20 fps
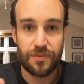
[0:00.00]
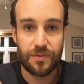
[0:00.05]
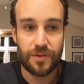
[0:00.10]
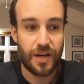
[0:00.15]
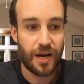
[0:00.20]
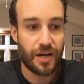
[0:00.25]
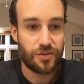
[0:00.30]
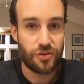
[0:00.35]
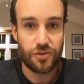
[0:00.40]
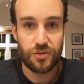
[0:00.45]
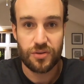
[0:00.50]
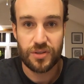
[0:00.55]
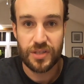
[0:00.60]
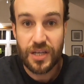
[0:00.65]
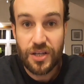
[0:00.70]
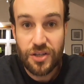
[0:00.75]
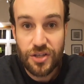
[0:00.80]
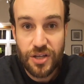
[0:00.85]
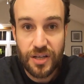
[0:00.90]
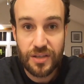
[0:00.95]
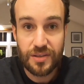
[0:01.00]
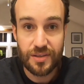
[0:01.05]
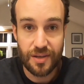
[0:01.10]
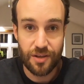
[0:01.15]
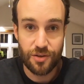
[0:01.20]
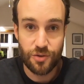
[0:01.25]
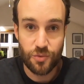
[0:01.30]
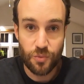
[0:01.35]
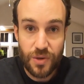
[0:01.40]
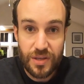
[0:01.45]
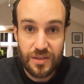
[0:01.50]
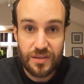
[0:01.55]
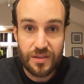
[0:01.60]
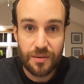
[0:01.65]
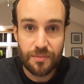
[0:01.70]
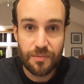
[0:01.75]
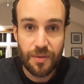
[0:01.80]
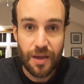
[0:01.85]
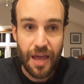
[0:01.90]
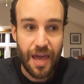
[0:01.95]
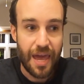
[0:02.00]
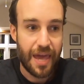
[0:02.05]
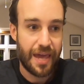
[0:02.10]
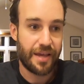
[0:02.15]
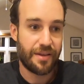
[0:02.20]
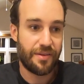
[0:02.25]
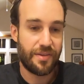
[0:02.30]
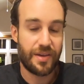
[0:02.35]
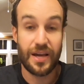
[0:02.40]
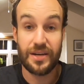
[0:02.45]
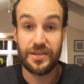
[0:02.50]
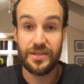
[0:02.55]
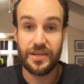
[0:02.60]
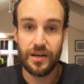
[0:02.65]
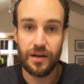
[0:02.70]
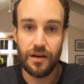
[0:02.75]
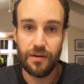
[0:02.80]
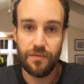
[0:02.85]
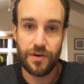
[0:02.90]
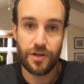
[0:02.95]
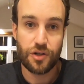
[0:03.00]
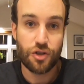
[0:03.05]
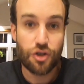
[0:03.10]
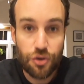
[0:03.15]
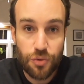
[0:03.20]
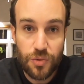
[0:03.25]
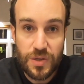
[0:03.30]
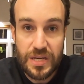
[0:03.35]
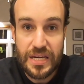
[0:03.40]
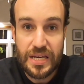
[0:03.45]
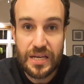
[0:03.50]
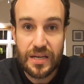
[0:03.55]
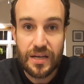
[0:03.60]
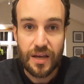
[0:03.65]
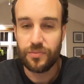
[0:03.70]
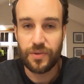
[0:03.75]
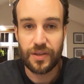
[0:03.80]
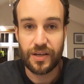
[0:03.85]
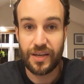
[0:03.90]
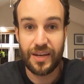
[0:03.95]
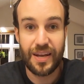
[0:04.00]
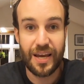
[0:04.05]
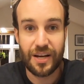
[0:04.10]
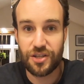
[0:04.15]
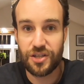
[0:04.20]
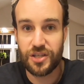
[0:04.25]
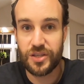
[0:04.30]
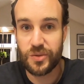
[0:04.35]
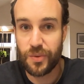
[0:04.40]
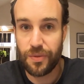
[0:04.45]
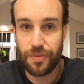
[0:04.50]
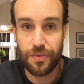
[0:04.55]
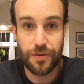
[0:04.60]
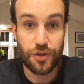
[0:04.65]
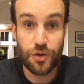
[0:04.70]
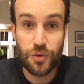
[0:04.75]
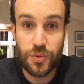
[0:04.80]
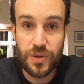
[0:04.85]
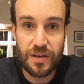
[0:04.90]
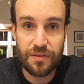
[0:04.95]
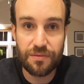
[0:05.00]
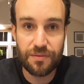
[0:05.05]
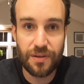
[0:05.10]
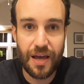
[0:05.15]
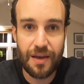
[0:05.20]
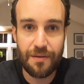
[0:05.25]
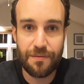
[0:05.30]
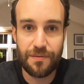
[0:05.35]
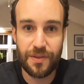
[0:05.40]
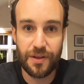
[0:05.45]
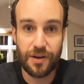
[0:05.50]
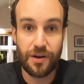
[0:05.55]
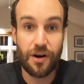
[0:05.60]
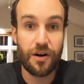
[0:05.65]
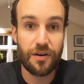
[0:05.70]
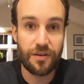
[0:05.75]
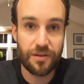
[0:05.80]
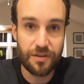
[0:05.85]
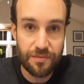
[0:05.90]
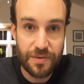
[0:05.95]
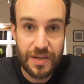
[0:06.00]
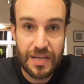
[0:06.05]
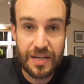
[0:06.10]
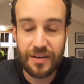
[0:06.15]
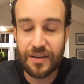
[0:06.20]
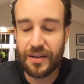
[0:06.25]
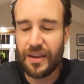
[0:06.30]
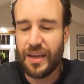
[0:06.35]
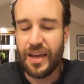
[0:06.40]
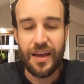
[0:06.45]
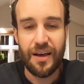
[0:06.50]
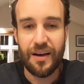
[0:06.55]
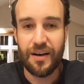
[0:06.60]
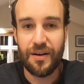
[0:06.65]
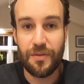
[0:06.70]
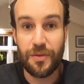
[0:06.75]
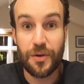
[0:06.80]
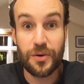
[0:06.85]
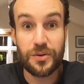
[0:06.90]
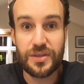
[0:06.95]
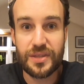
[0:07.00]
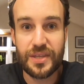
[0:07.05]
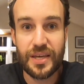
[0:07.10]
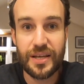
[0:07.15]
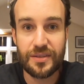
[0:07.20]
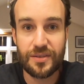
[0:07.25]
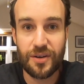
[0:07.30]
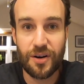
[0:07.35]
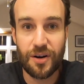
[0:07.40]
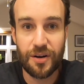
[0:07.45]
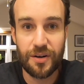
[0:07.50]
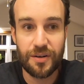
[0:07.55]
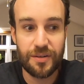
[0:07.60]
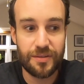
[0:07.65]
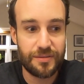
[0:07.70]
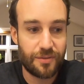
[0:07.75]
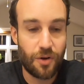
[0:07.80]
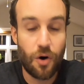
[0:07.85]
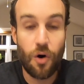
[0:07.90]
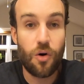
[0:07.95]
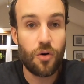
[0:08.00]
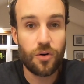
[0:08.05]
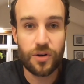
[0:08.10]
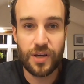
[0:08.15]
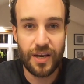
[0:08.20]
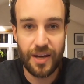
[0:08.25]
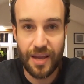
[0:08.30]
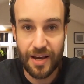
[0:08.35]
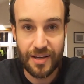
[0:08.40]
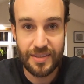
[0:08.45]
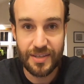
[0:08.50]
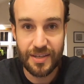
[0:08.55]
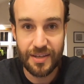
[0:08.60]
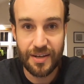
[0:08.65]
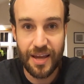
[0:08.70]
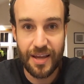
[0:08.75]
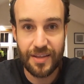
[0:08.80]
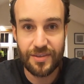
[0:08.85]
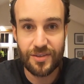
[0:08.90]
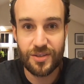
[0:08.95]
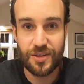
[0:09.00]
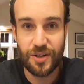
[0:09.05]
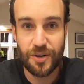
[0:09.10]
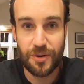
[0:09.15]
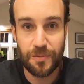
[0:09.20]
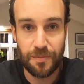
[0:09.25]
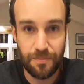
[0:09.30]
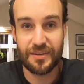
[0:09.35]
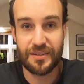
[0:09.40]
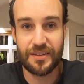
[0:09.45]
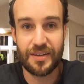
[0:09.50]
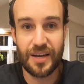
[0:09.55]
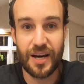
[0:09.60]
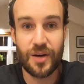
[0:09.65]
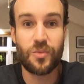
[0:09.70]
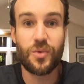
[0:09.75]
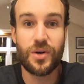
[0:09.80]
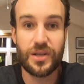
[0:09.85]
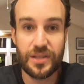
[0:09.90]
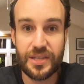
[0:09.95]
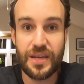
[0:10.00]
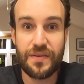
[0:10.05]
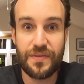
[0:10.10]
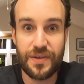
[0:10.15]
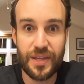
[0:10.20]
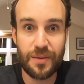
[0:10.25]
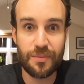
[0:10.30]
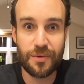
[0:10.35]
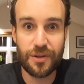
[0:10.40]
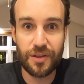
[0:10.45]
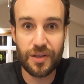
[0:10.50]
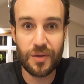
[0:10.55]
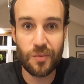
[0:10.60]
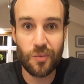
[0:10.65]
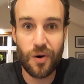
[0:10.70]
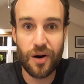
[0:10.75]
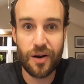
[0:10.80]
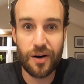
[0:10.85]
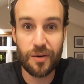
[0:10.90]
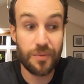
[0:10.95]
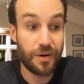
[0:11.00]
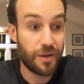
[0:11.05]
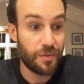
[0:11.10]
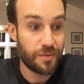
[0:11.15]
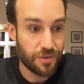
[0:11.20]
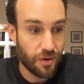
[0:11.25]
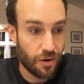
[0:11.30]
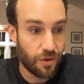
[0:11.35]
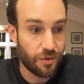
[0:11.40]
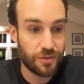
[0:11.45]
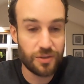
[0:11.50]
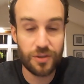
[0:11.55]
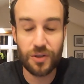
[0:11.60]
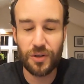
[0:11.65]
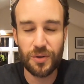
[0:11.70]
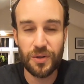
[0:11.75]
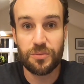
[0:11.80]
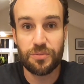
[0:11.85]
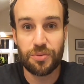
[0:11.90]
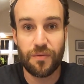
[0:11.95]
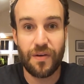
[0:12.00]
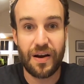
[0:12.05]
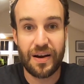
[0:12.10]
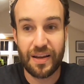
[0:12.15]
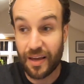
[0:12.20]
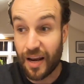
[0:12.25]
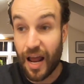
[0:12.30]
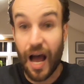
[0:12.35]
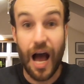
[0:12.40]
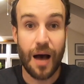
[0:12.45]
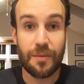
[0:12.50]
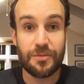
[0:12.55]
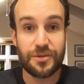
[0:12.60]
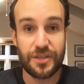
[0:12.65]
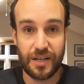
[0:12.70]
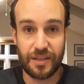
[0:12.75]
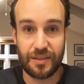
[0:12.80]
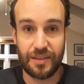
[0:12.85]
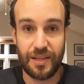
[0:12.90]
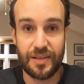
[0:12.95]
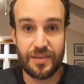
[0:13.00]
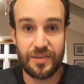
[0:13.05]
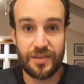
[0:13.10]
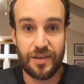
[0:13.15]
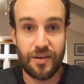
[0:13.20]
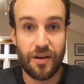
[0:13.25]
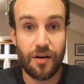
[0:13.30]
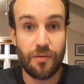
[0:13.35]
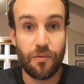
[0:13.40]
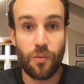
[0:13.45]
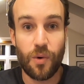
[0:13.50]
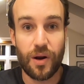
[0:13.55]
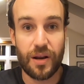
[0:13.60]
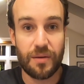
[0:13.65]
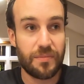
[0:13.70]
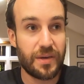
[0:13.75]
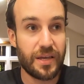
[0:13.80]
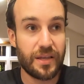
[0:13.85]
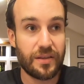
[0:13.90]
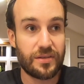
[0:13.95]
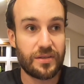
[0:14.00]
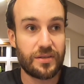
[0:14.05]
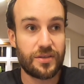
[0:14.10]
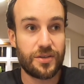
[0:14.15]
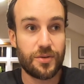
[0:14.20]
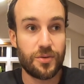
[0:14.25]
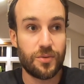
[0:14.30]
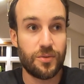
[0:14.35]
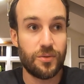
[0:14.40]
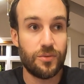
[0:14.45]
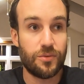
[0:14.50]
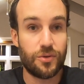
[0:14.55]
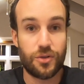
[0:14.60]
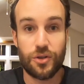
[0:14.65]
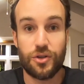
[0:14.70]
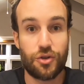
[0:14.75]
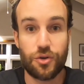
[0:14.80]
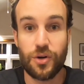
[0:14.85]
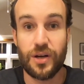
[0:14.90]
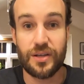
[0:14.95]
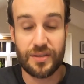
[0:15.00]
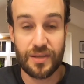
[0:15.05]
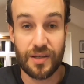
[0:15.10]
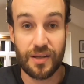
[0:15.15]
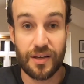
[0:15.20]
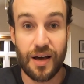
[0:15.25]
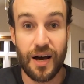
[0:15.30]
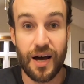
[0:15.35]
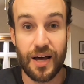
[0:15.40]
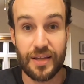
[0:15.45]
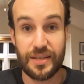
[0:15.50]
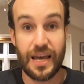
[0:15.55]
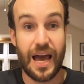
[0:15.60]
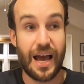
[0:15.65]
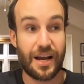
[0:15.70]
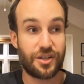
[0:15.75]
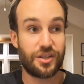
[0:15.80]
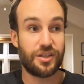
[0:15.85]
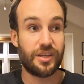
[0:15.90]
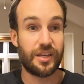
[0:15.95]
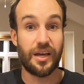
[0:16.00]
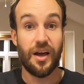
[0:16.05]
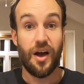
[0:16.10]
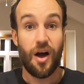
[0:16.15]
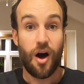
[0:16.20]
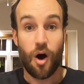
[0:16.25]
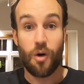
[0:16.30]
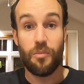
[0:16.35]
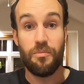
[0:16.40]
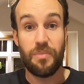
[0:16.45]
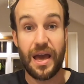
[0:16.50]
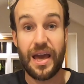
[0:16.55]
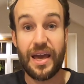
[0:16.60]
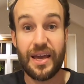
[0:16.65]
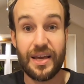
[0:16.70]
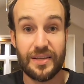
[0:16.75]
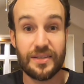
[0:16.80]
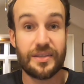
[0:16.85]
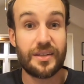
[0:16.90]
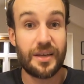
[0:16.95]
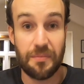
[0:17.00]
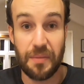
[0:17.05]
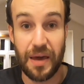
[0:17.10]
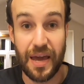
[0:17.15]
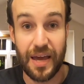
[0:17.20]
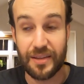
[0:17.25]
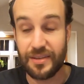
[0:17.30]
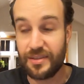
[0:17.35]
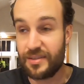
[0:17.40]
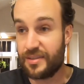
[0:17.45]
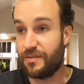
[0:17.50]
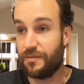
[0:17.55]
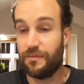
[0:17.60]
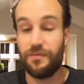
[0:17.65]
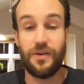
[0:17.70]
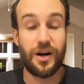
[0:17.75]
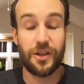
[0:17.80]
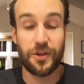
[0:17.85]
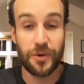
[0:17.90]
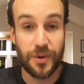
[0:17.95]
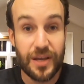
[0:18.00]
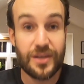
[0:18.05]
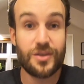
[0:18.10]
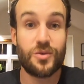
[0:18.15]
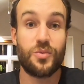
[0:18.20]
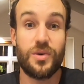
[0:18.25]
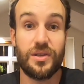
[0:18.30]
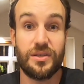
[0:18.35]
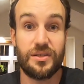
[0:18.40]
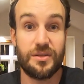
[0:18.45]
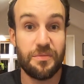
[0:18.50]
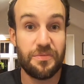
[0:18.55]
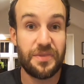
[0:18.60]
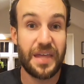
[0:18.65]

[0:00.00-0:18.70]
God's teachings and his wisdom and the idea of a tree, the connections with the tree of life in the Garden of Eden, those things are all connected. And so God was giving them clean water, but he was also providing an object lesson of what it means to trust in God, to actually obey his commands, to follow his wisdom.